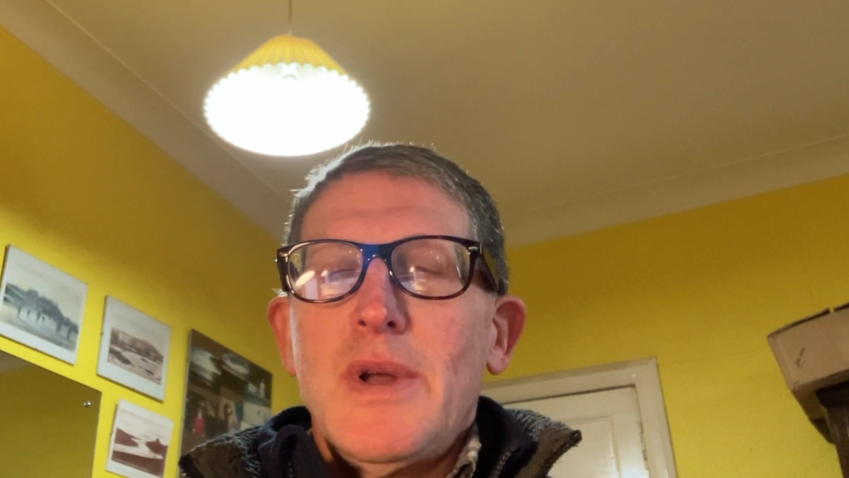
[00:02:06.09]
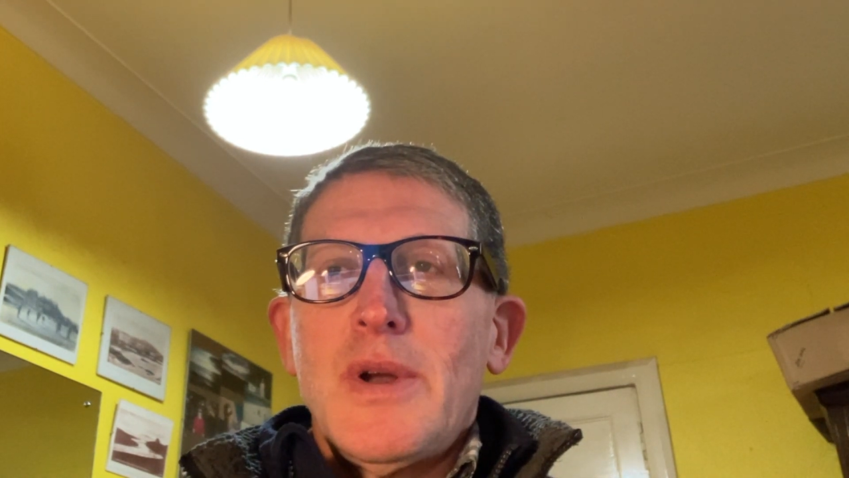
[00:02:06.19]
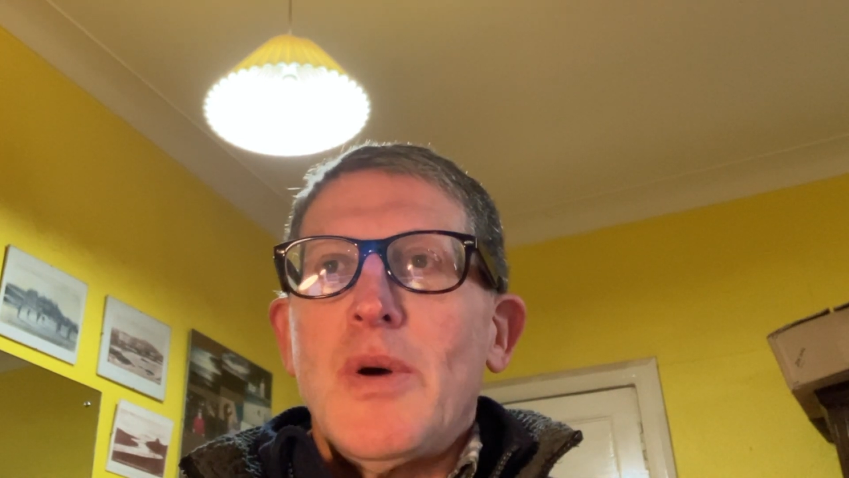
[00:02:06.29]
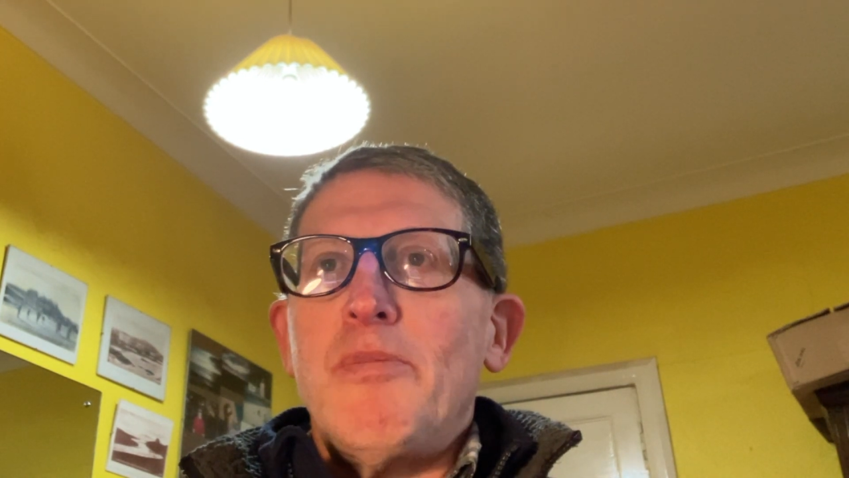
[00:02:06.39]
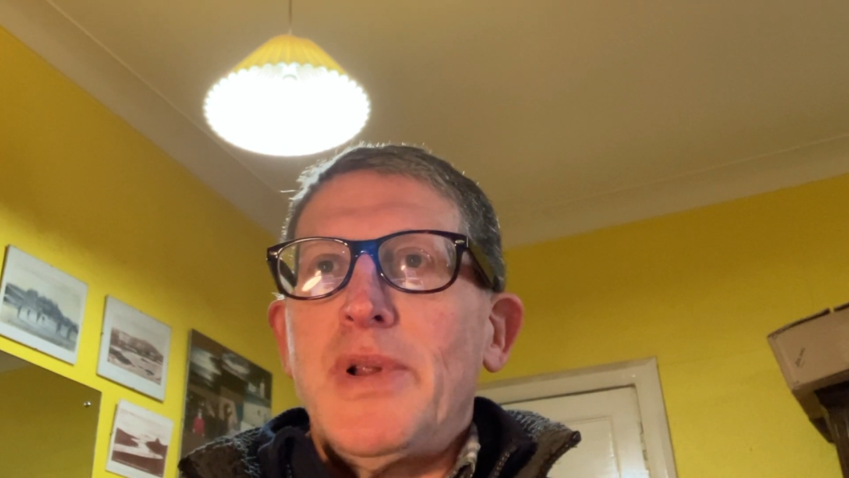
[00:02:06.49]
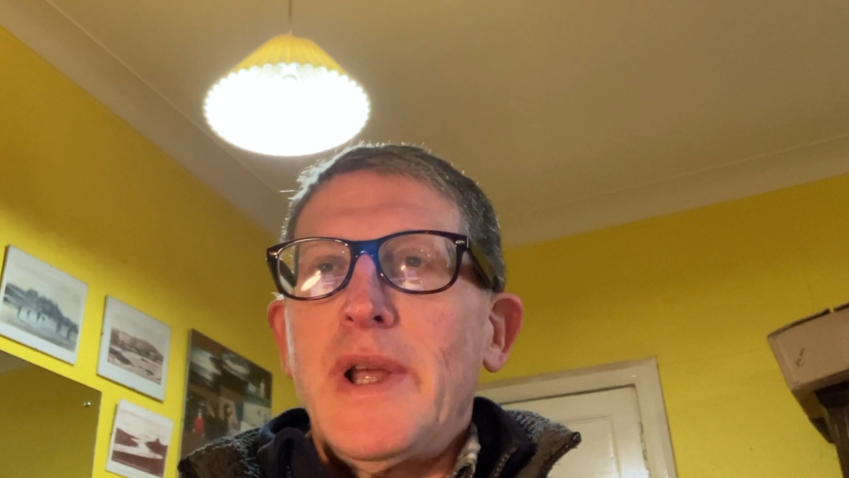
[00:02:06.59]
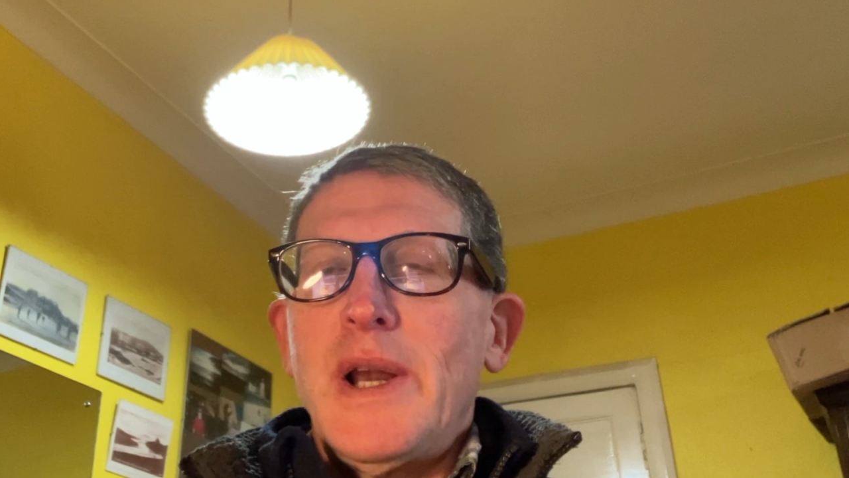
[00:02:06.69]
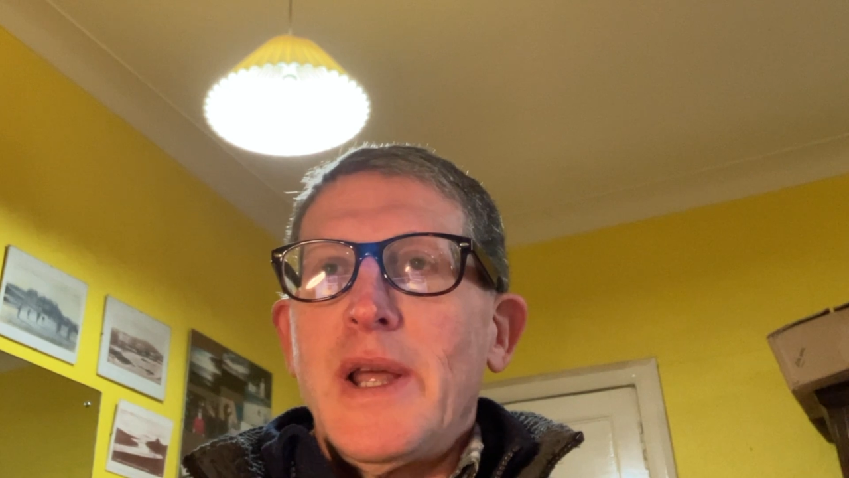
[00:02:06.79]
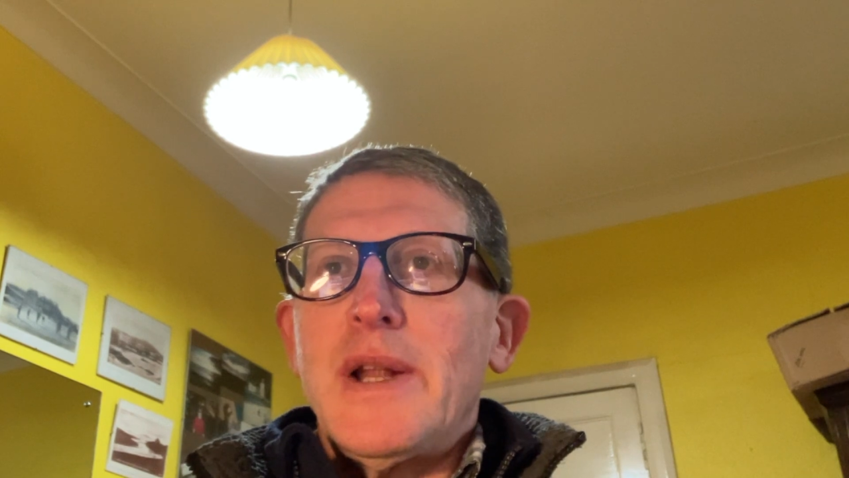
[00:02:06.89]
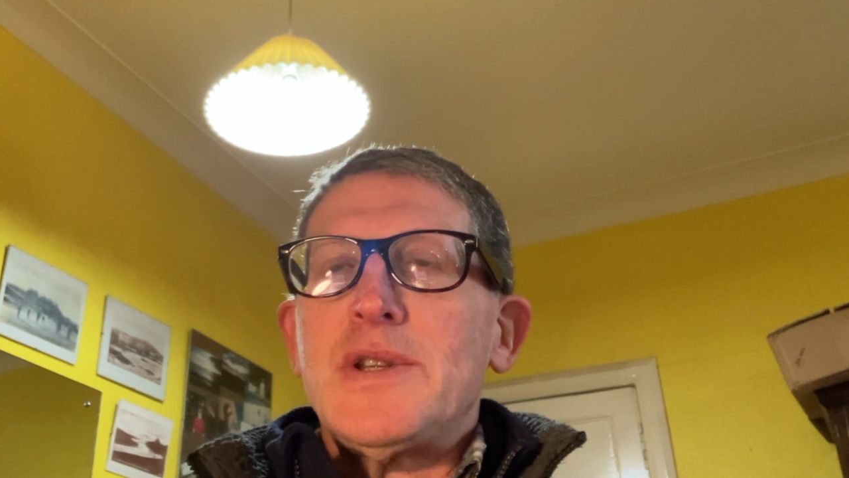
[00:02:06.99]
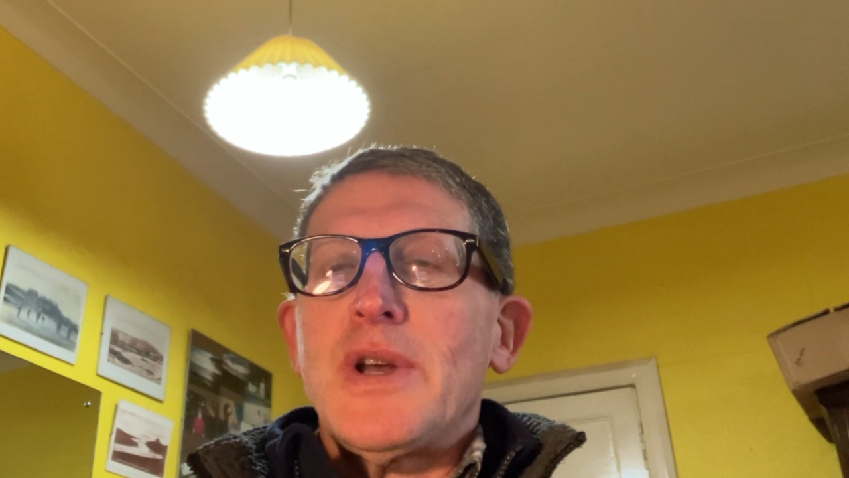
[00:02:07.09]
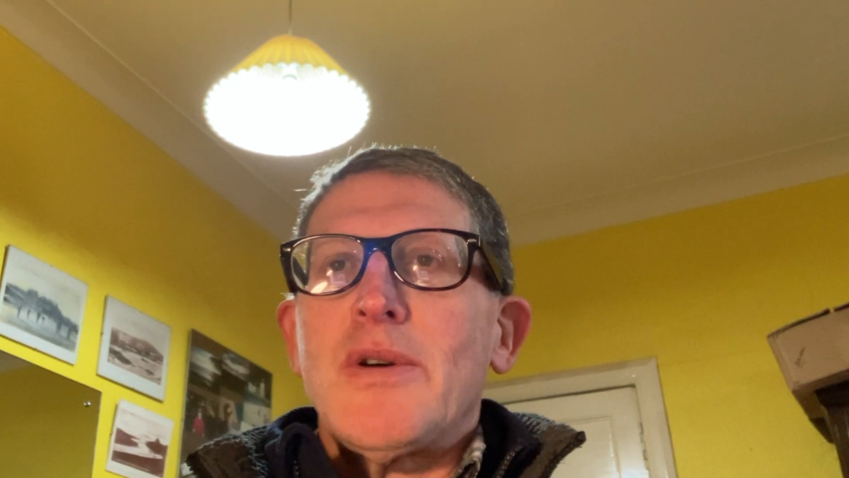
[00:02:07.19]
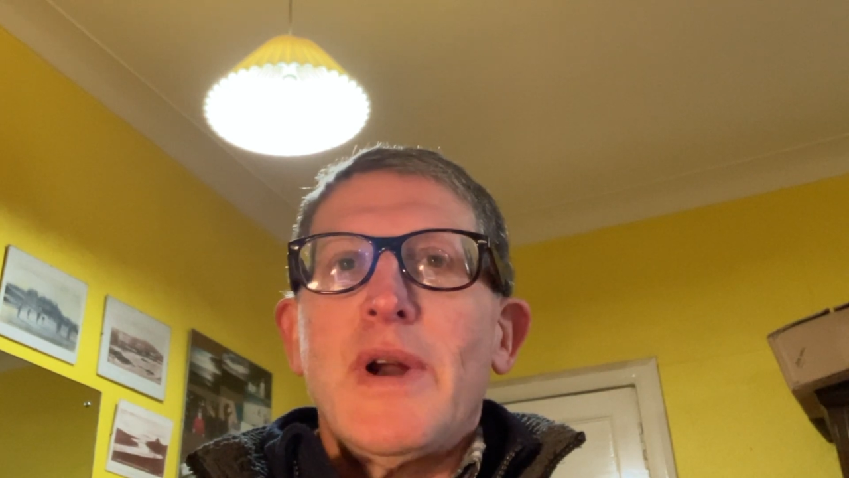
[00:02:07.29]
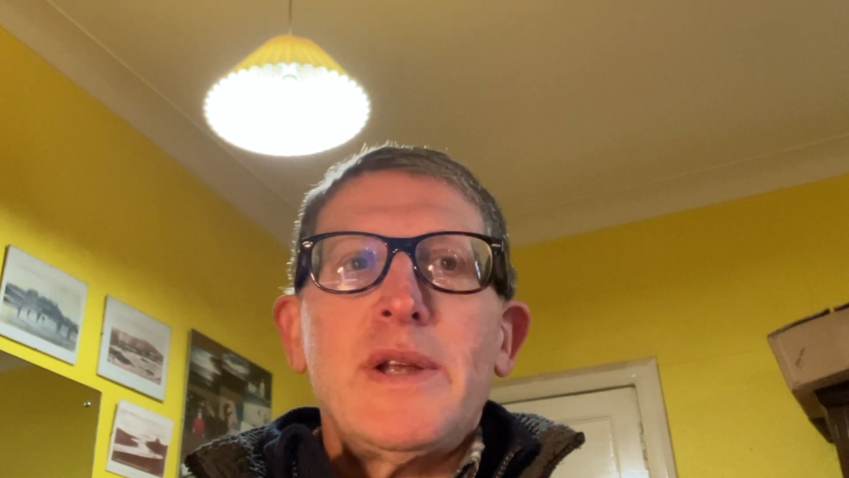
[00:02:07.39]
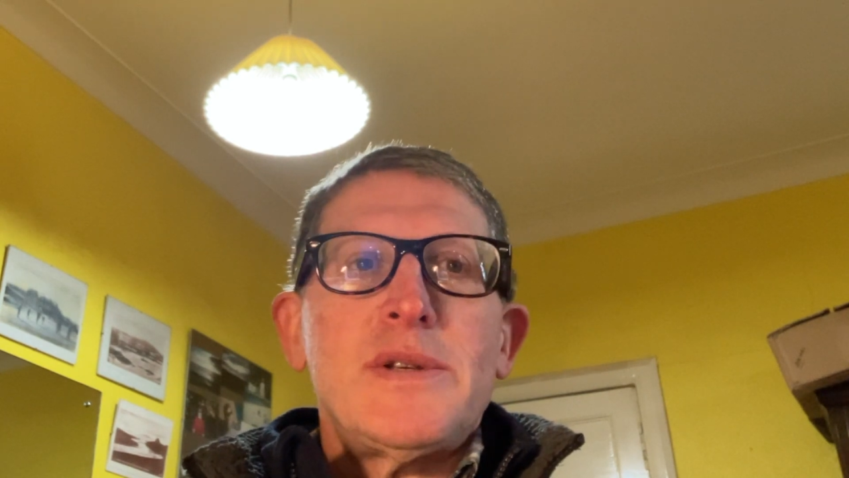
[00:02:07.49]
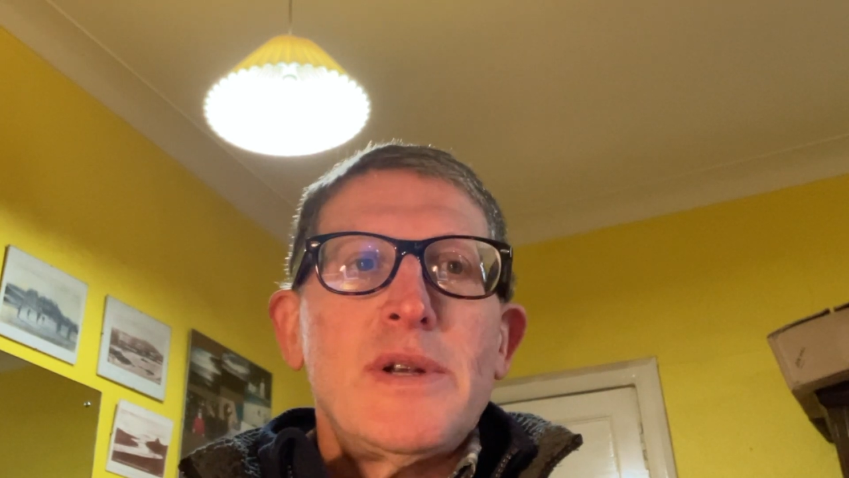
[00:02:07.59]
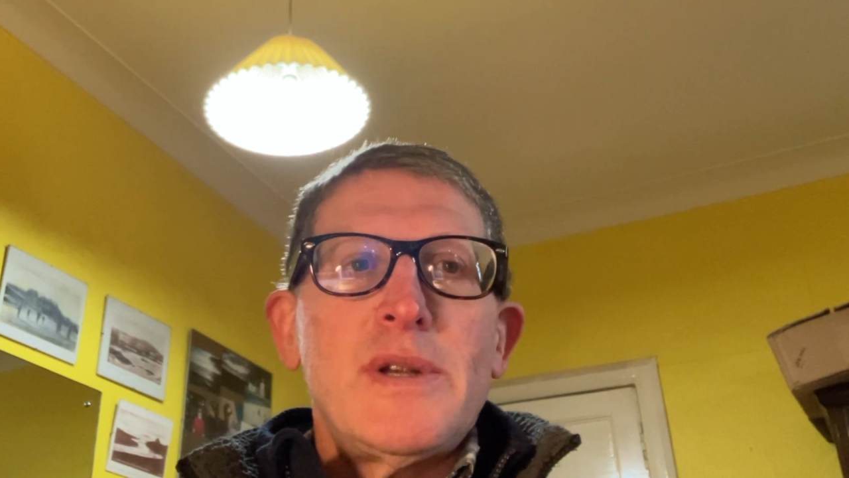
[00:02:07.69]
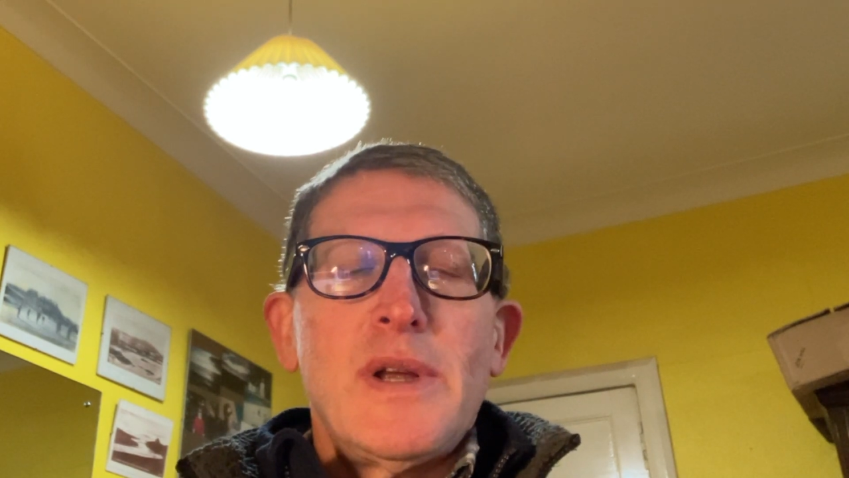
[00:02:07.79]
completely integrated